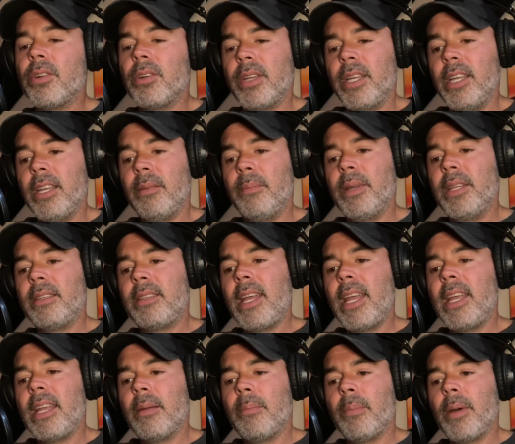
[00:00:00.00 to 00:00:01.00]
he had been
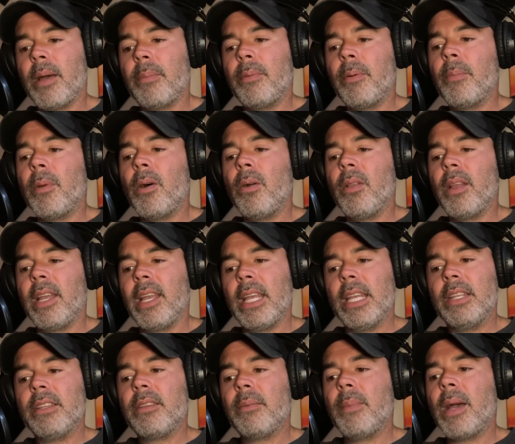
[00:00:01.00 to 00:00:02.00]
taken by Pomola
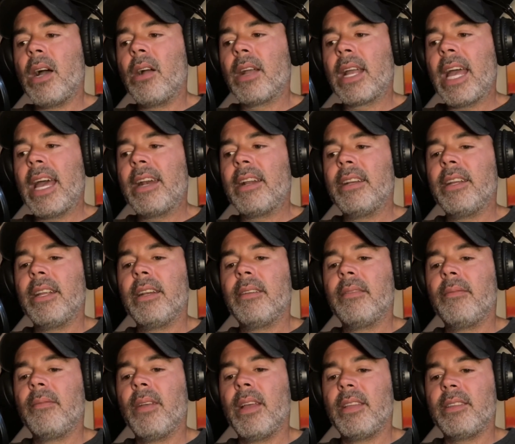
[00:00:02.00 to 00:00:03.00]
into Mount Katahdin,
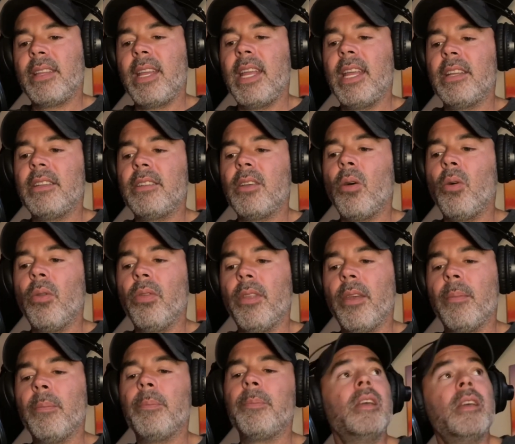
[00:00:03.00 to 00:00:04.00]
as he had told
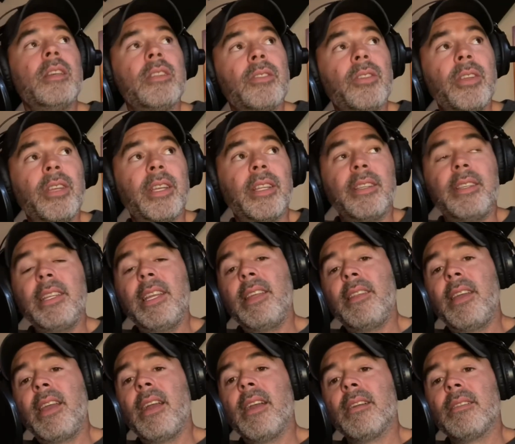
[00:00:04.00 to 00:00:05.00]
them. So you can see
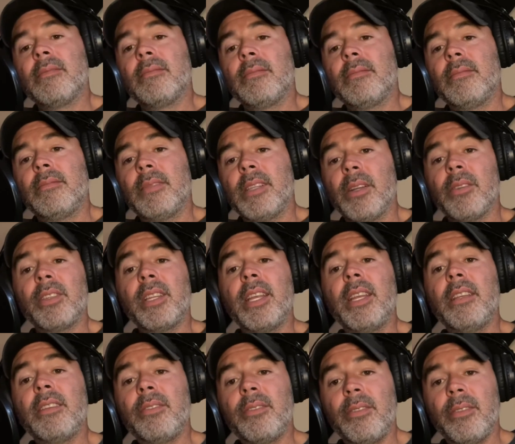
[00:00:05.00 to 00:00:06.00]
there's a
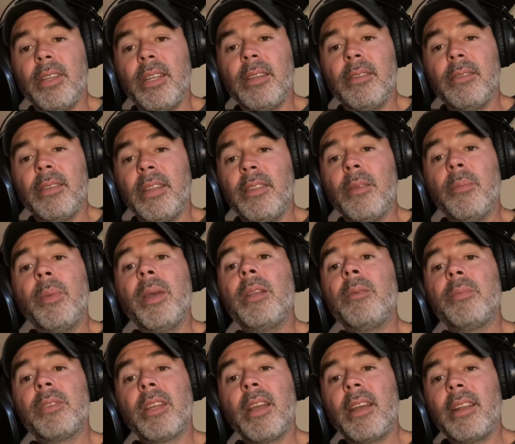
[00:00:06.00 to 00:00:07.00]
history in the
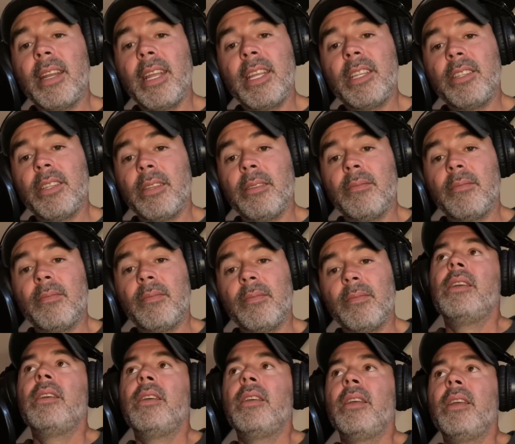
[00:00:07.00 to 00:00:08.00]
Penobscot Nation
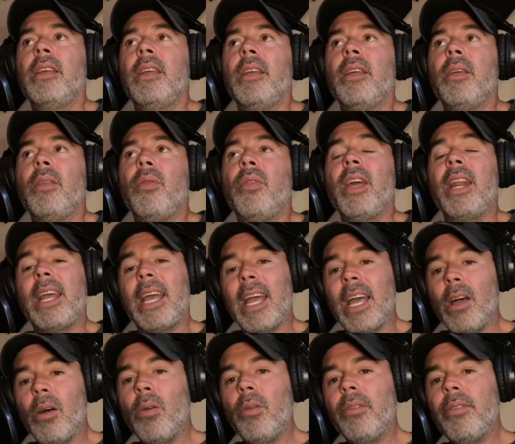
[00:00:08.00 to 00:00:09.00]
that
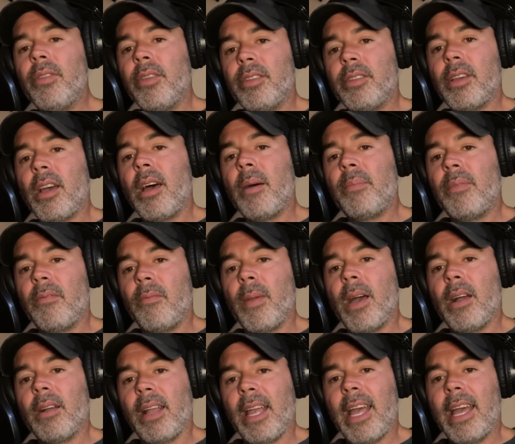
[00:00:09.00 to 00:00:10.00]
held the top of
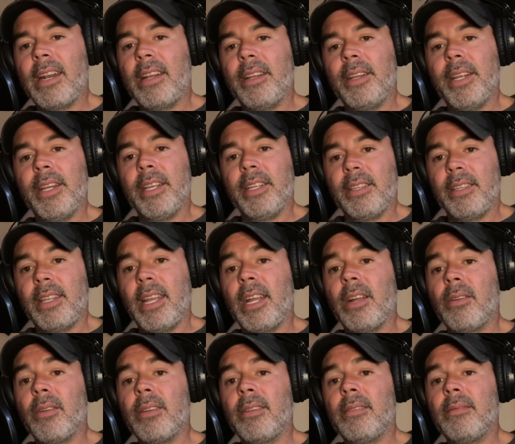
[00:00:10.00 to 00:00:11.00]
Mount Katahdin as
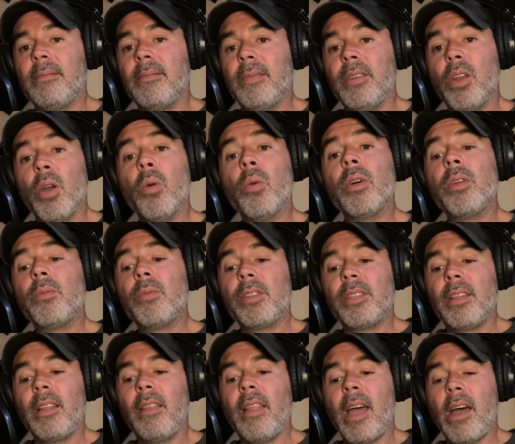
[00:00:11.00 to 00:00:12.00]
sacred. No one was
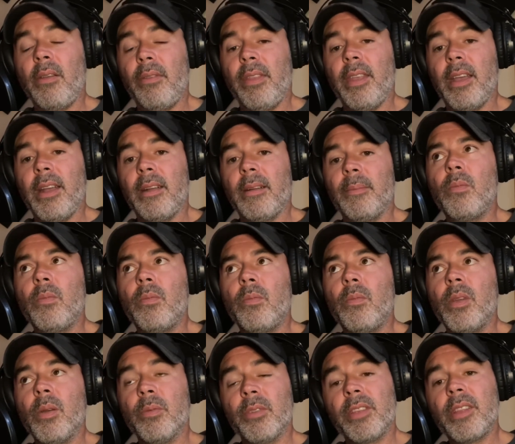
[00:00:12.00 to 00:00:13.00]
allowed there.
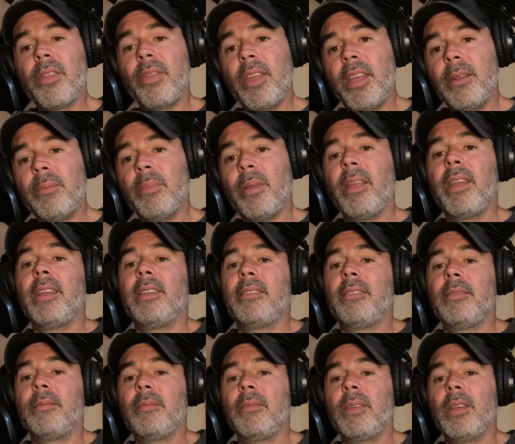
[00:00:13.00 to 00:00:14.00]
It was a thin place.
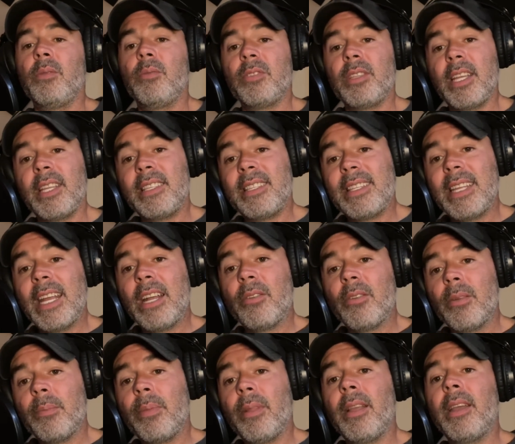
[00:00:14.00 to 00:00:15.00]
It was a
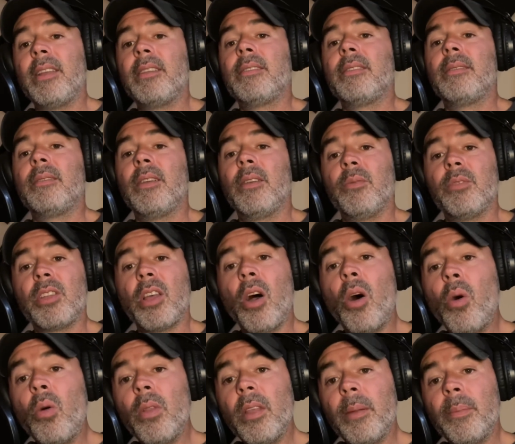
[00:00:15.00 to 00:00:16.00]
sacred place. It was a
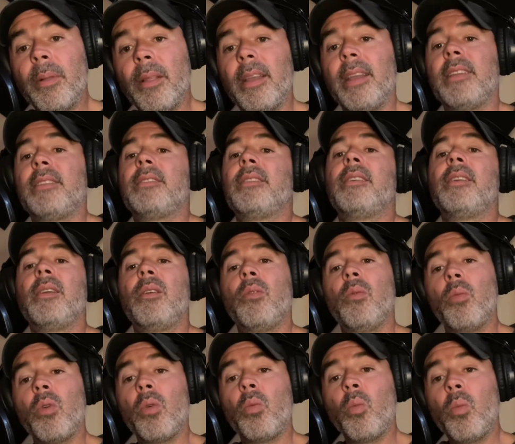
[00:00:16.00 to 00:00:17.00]
holy place.
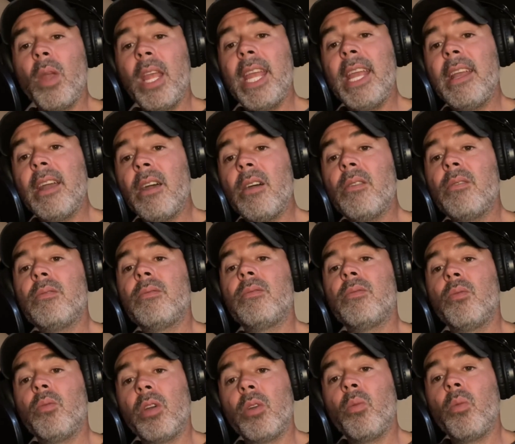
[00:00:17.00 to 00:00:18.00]
When we go
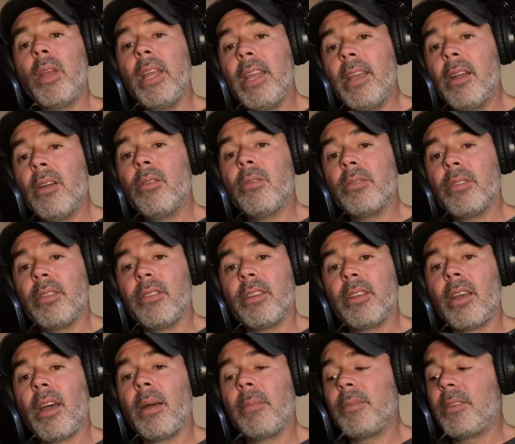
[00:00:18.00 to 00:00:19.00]
to the
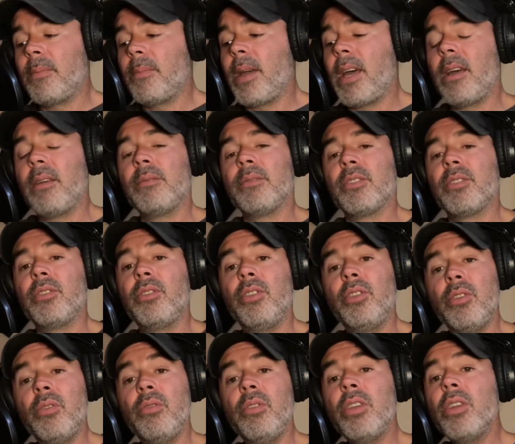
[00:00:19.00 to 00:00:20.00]
tops of mountains,
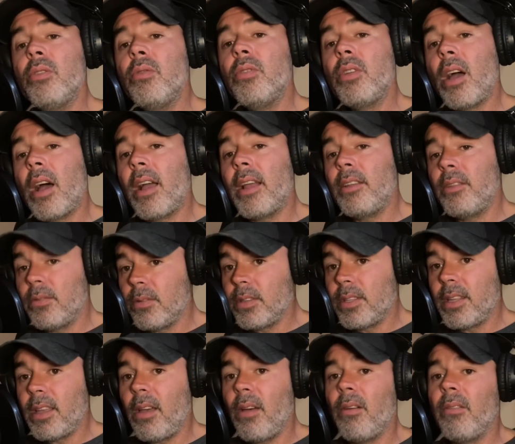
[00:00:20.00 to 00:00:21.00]
do you not
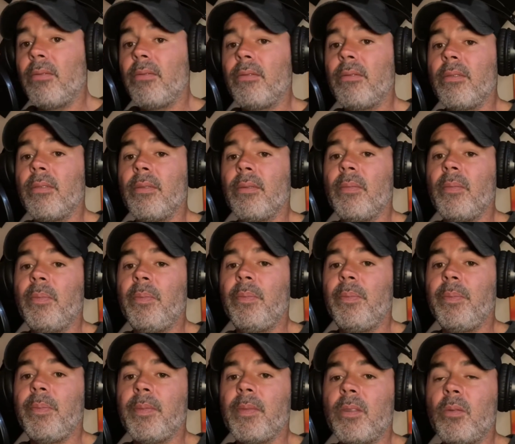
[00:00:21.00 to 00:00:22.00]
yourself
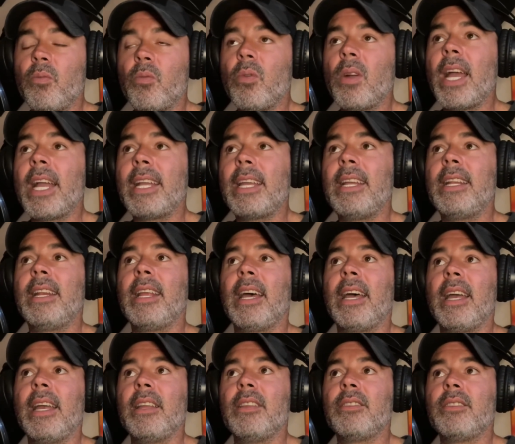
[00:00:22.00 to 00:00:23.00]

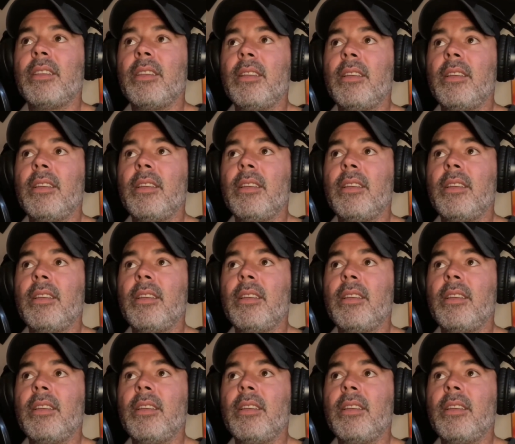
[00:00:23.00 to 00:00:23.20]
recognize